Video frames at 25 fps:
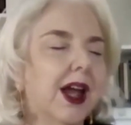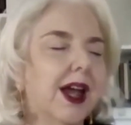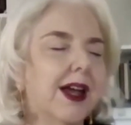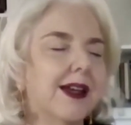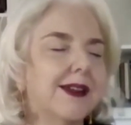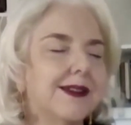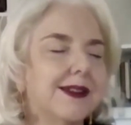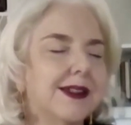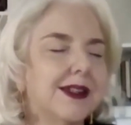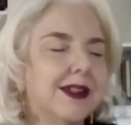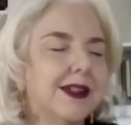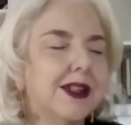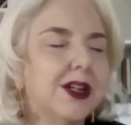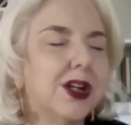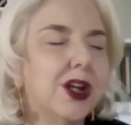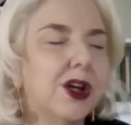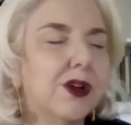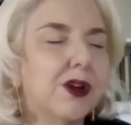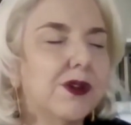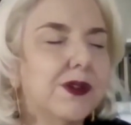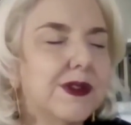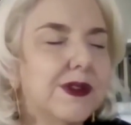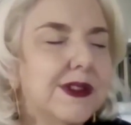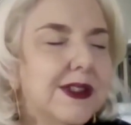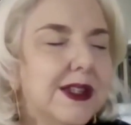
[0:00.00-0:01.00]
as he
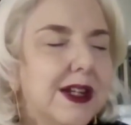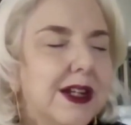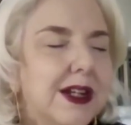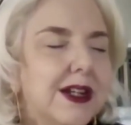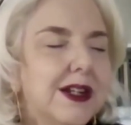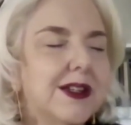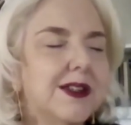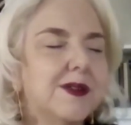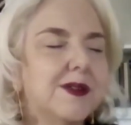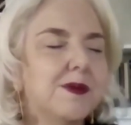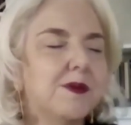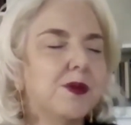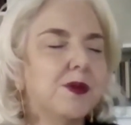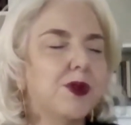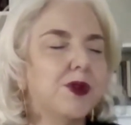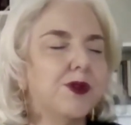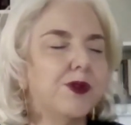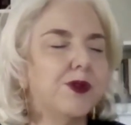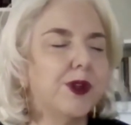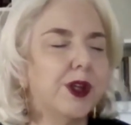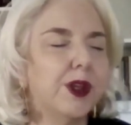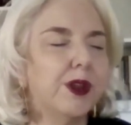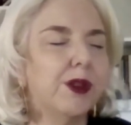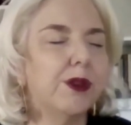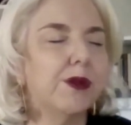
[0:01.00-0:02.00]
knows that it is
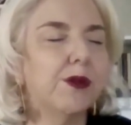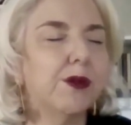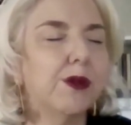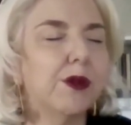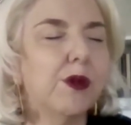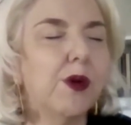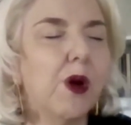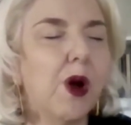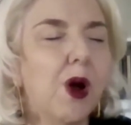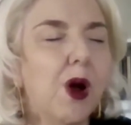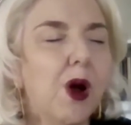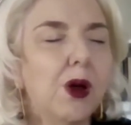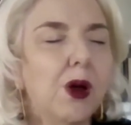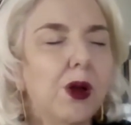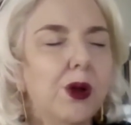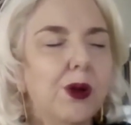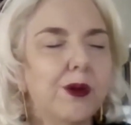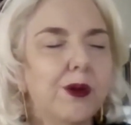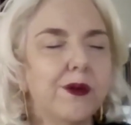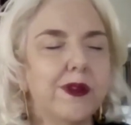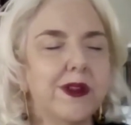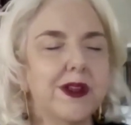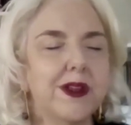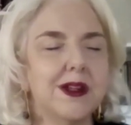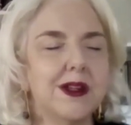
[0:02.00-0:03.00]
moving through
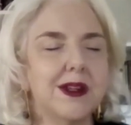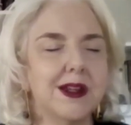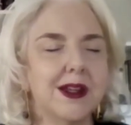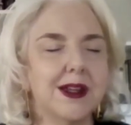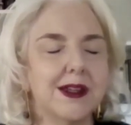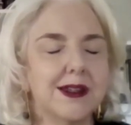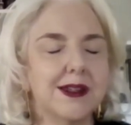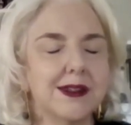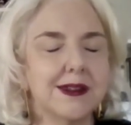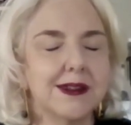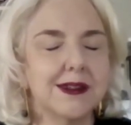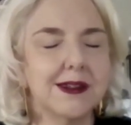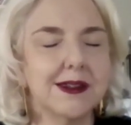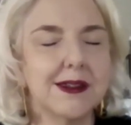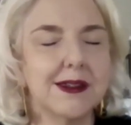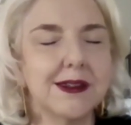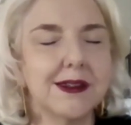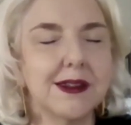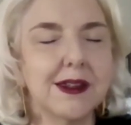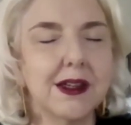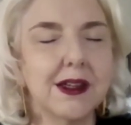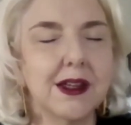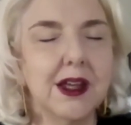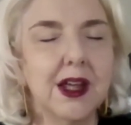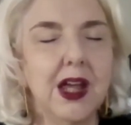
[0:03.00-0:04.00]
all the death.
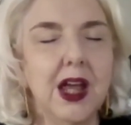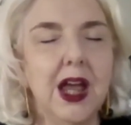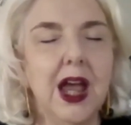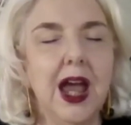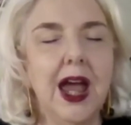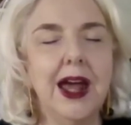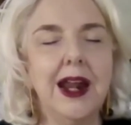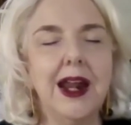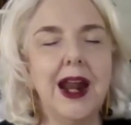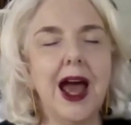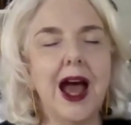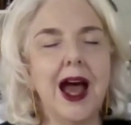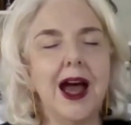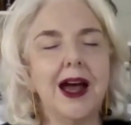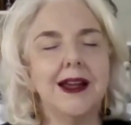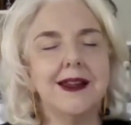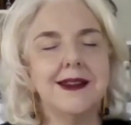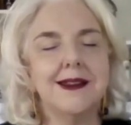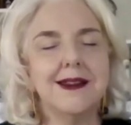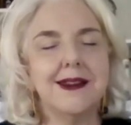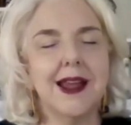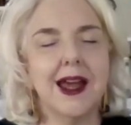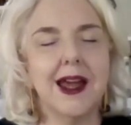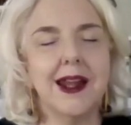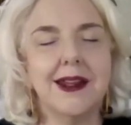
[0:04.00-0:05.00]
And
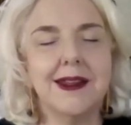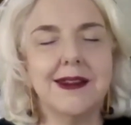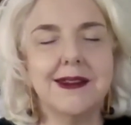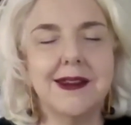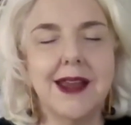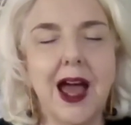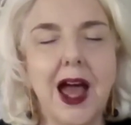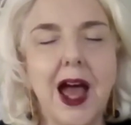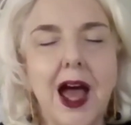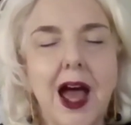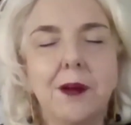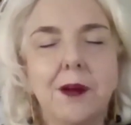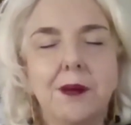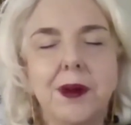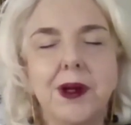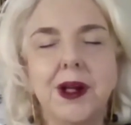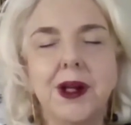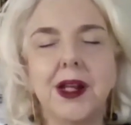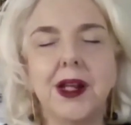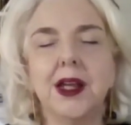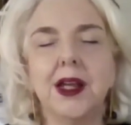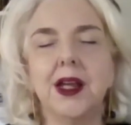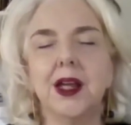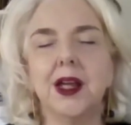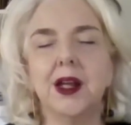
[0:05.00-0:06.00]
as that is
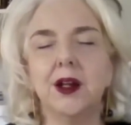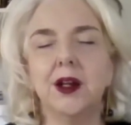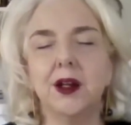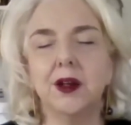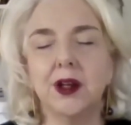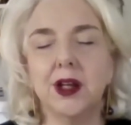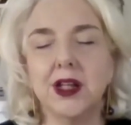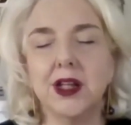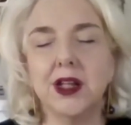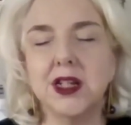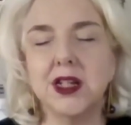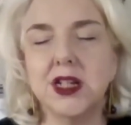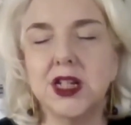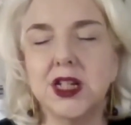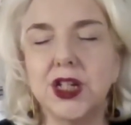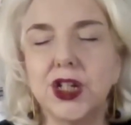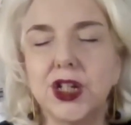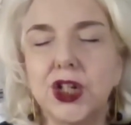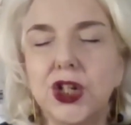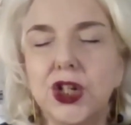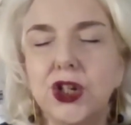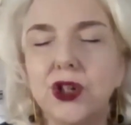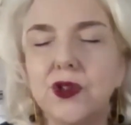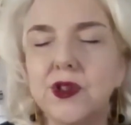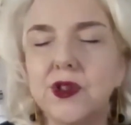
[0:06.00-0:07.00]
happening and it
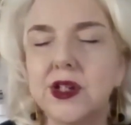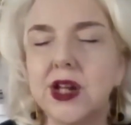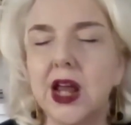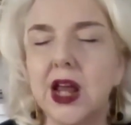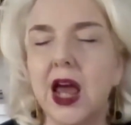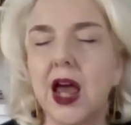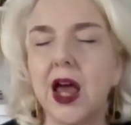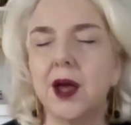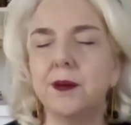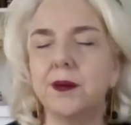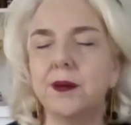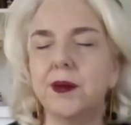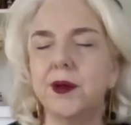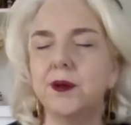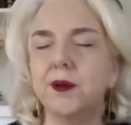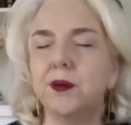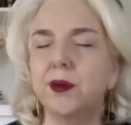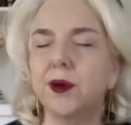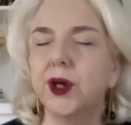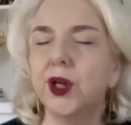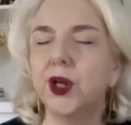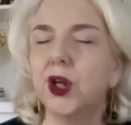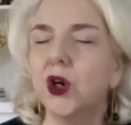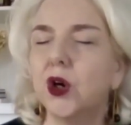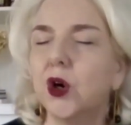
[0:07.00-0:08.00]
continues to happen,
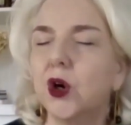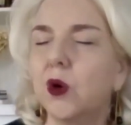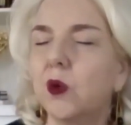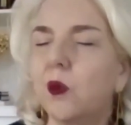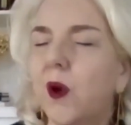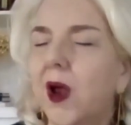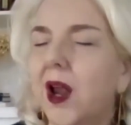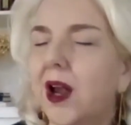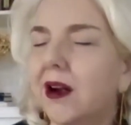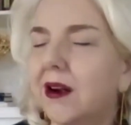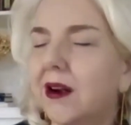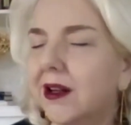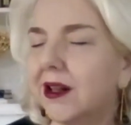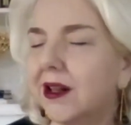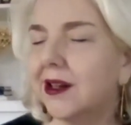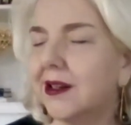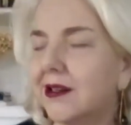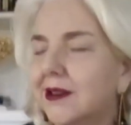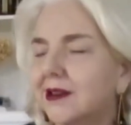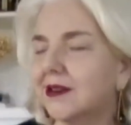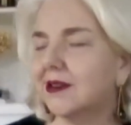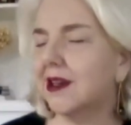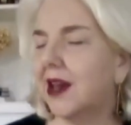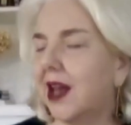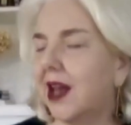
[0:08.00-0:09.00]
bring your
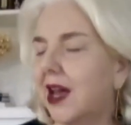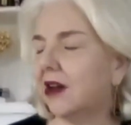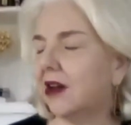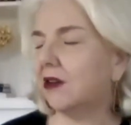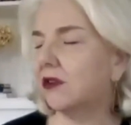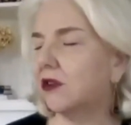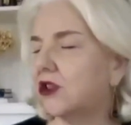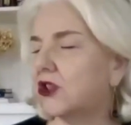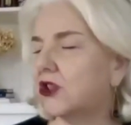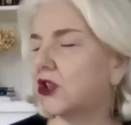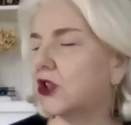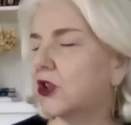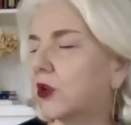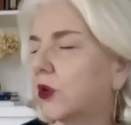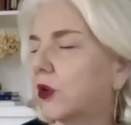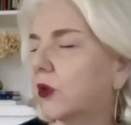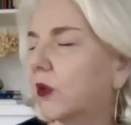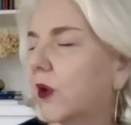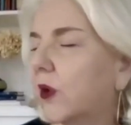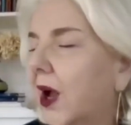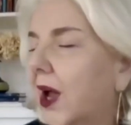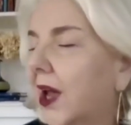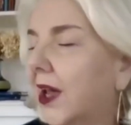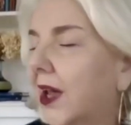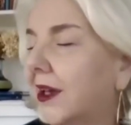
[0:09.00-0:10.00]
awareness now to your
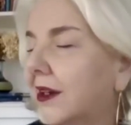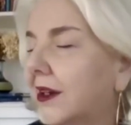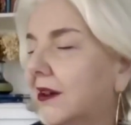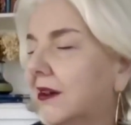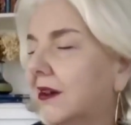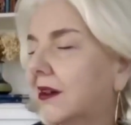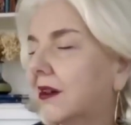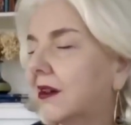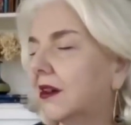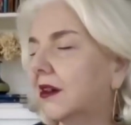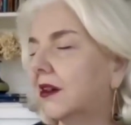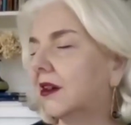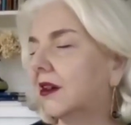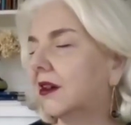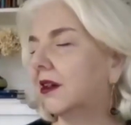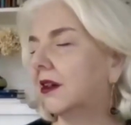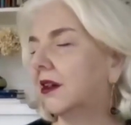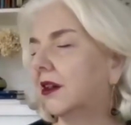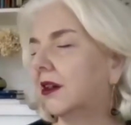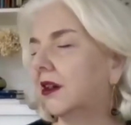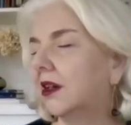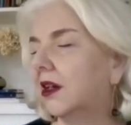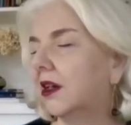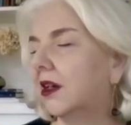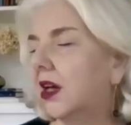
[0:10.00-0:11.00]
right,
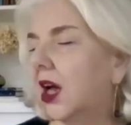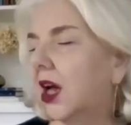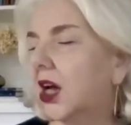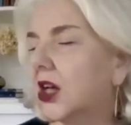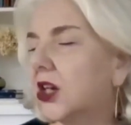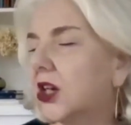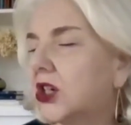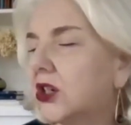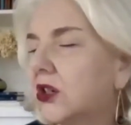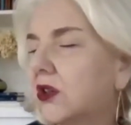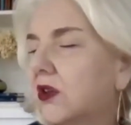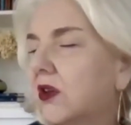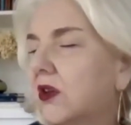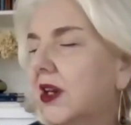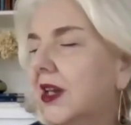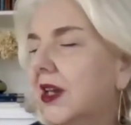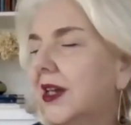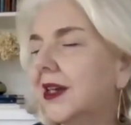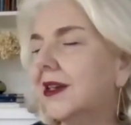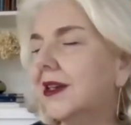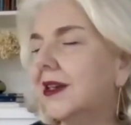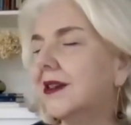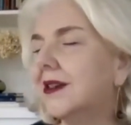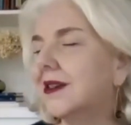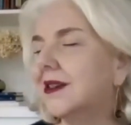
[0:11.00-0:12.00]

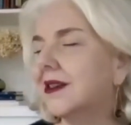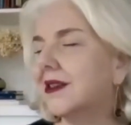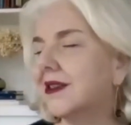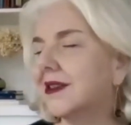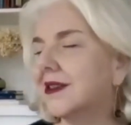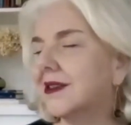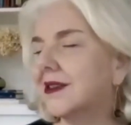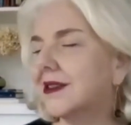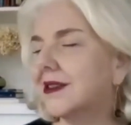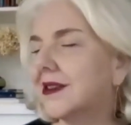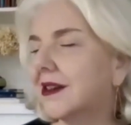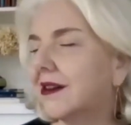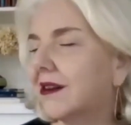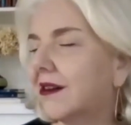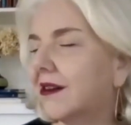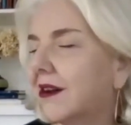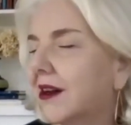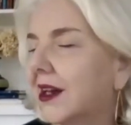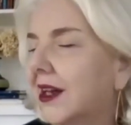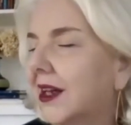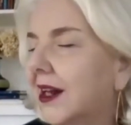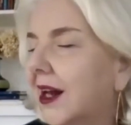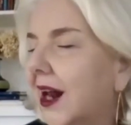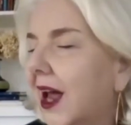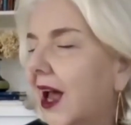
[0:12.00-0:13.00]
attuning into the
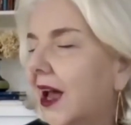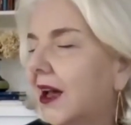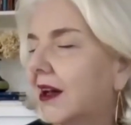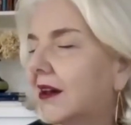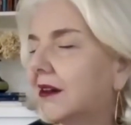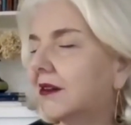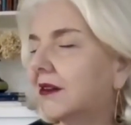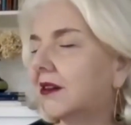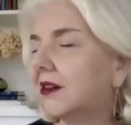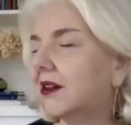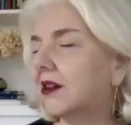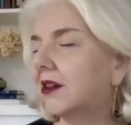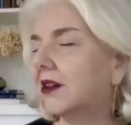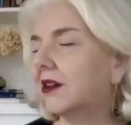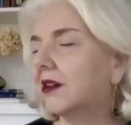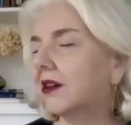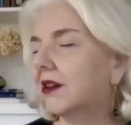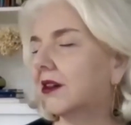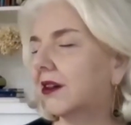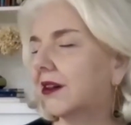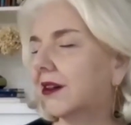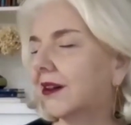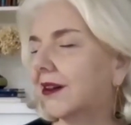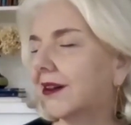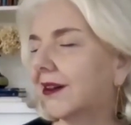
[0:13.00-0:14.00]
Sirian
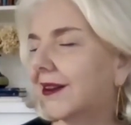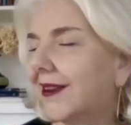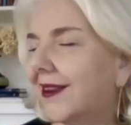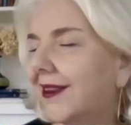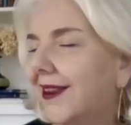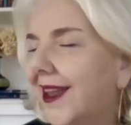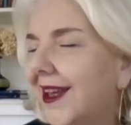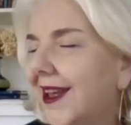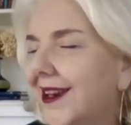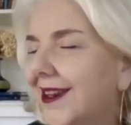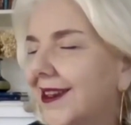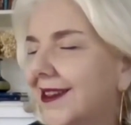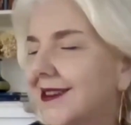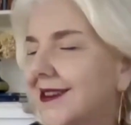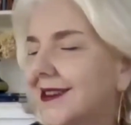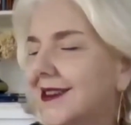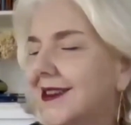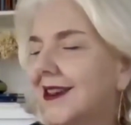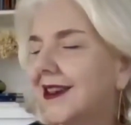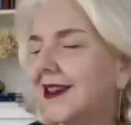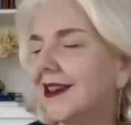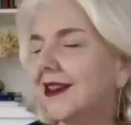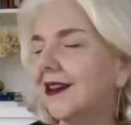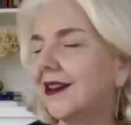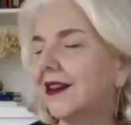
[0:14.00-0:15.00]
elder that is
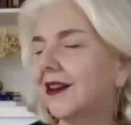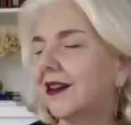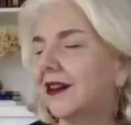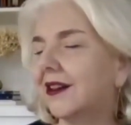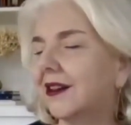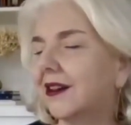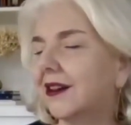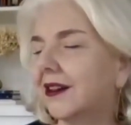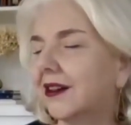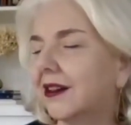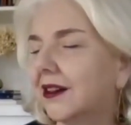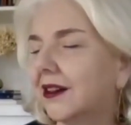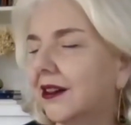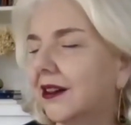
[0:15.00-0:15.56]
here.